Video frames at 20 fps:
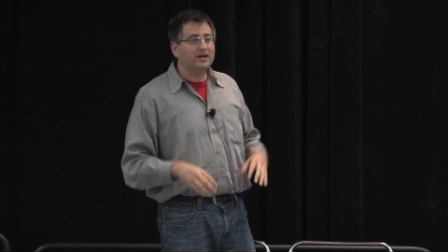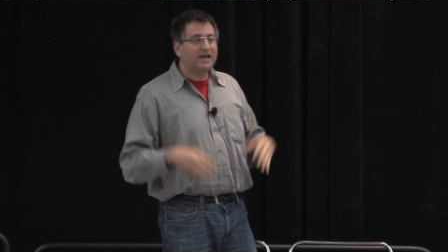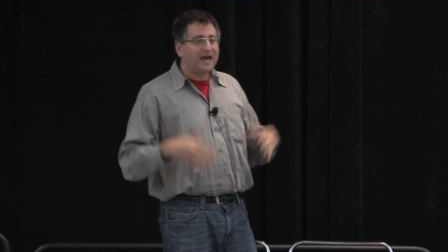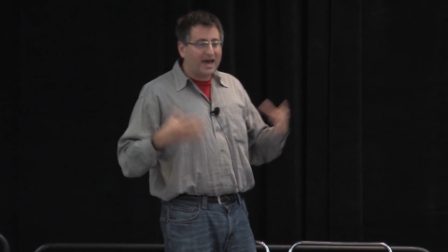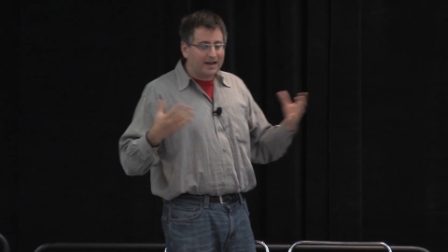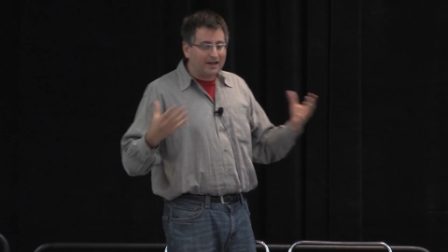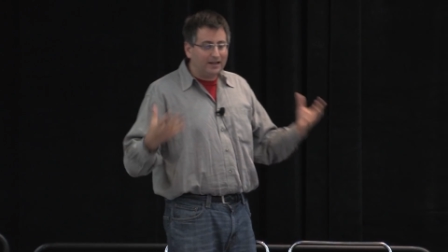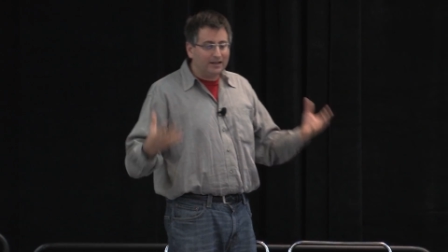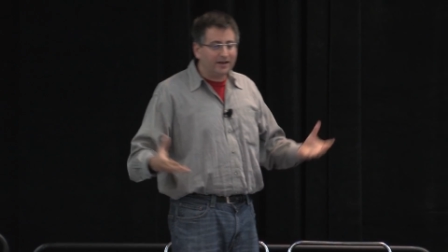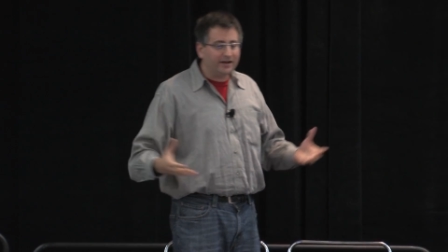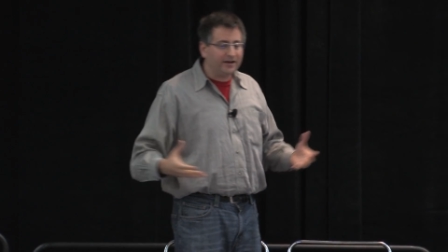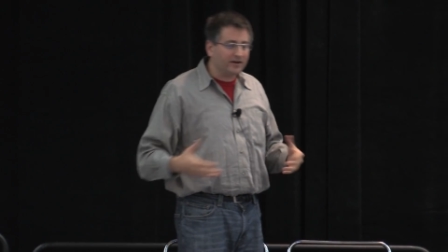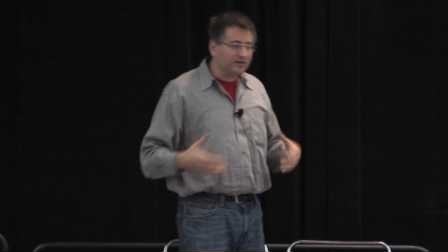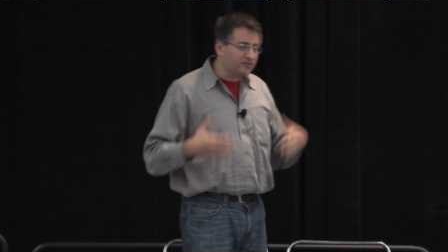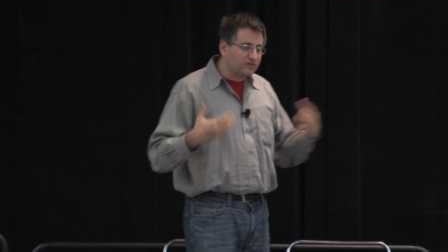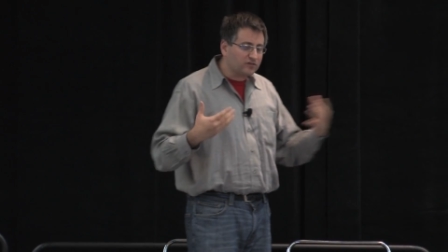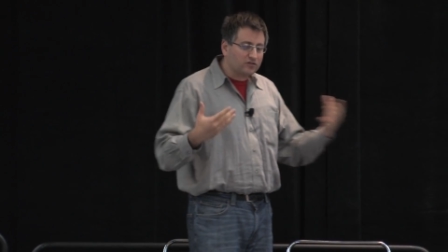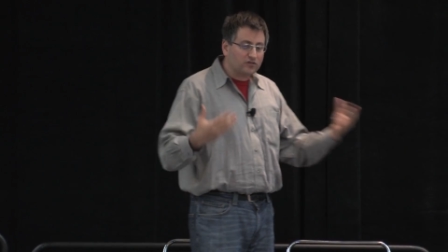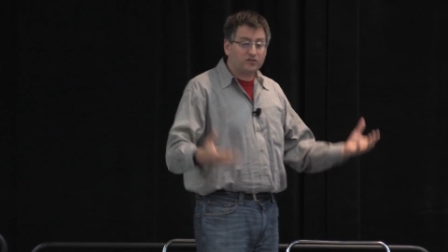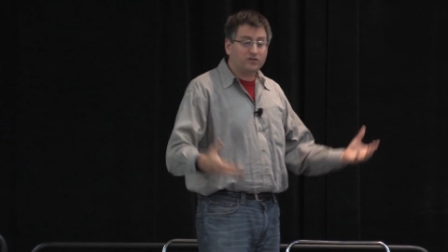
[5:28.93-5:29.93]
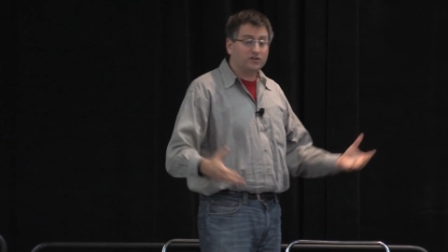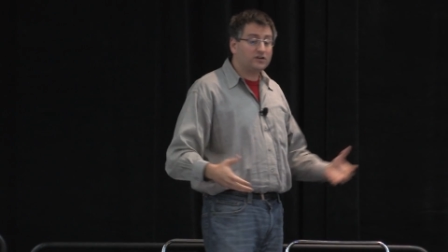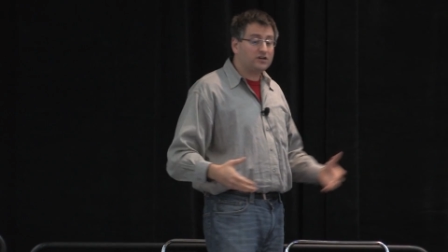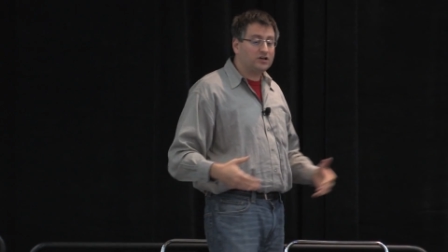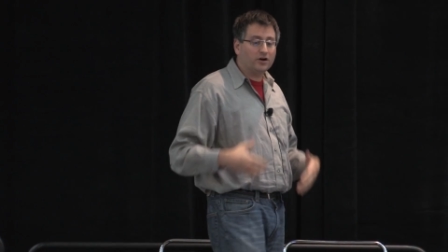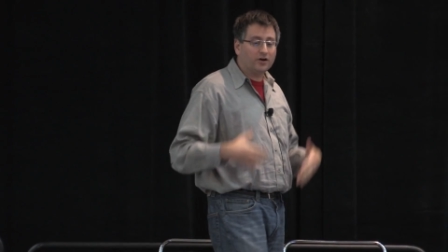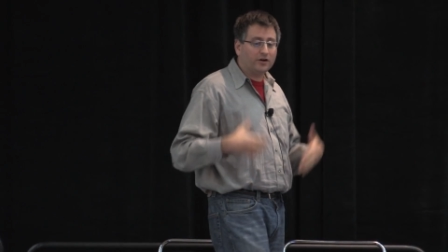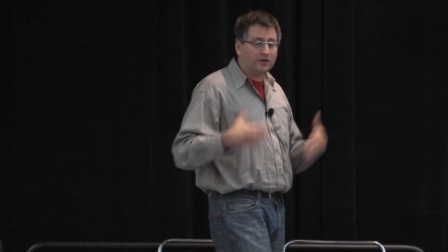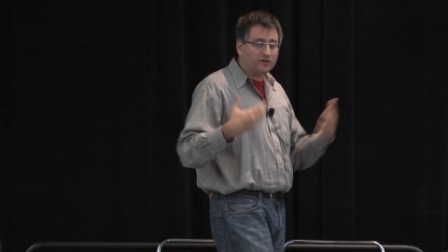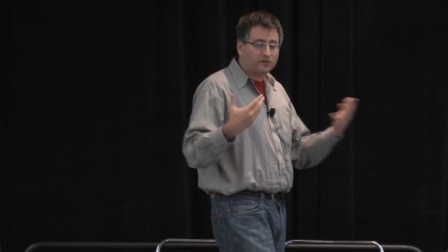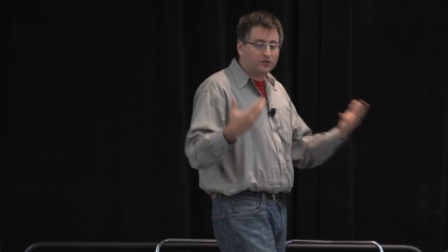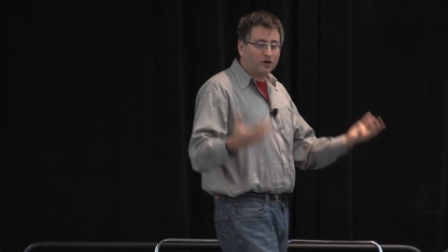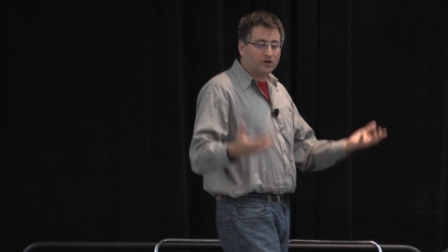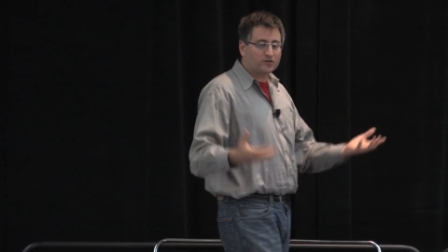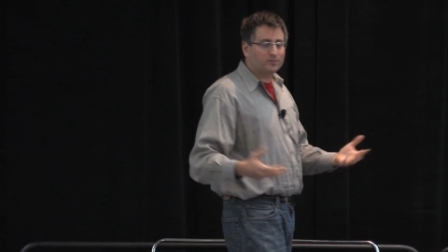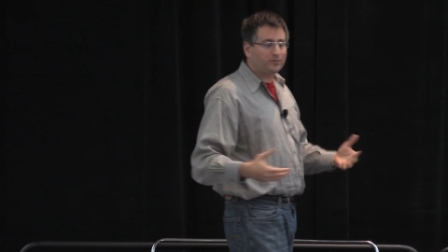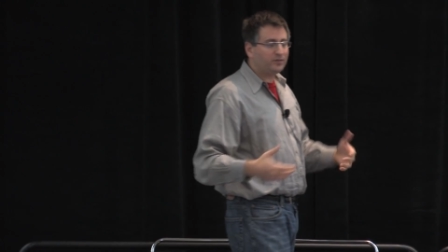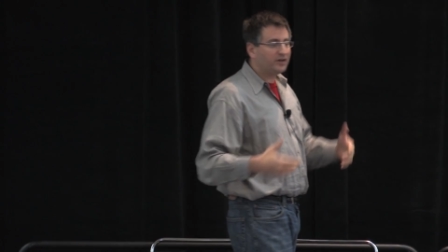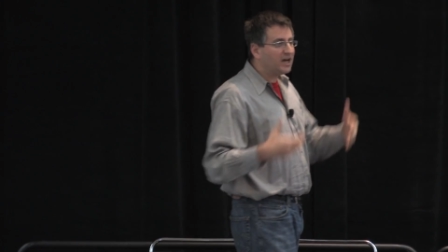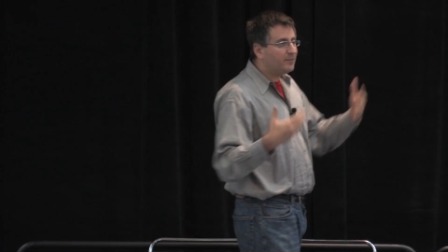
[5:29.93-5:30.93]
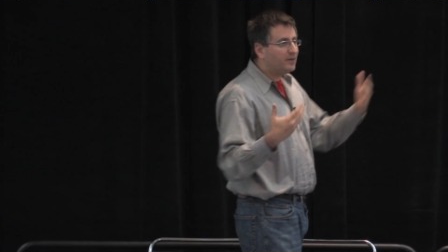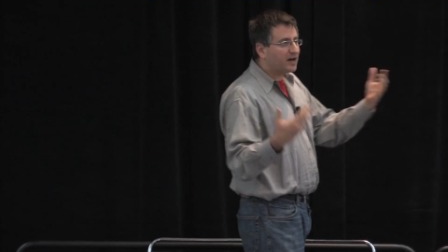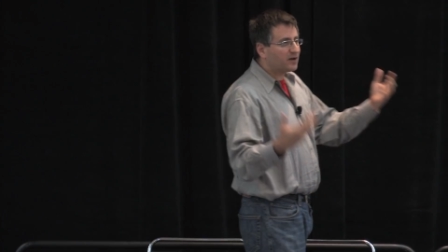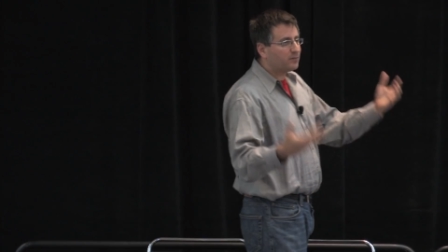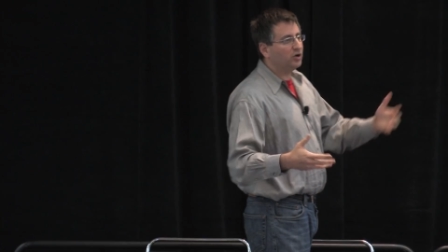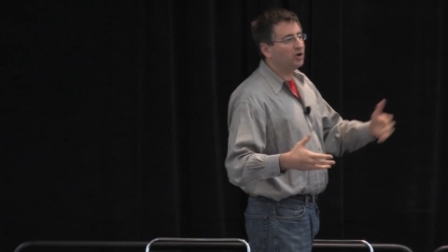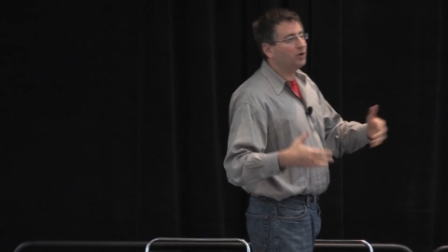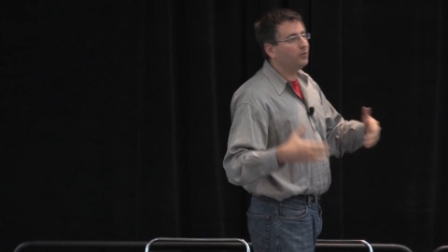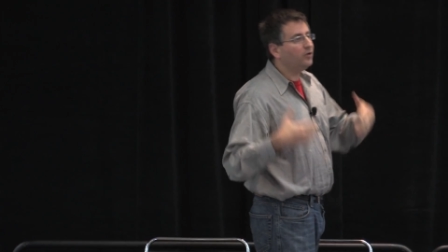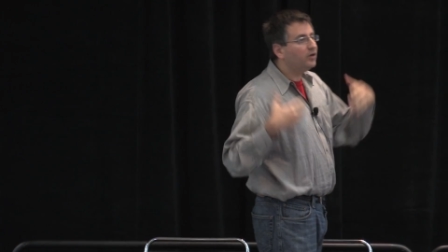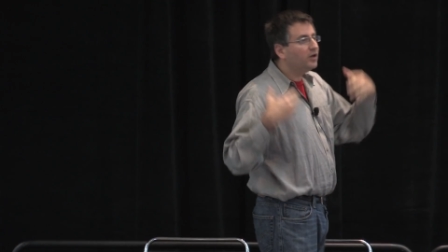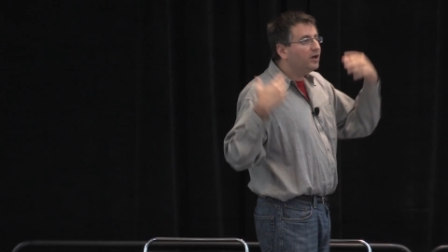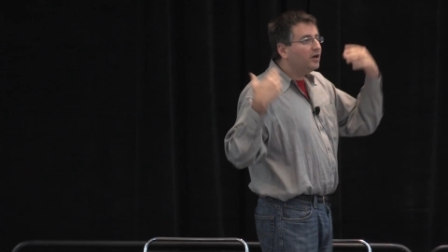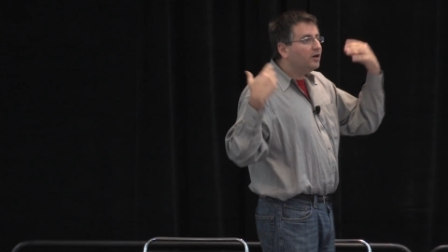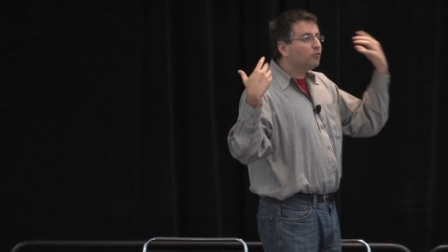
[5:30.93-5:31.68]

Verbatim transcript: analytics, security, storage and playback, mobile,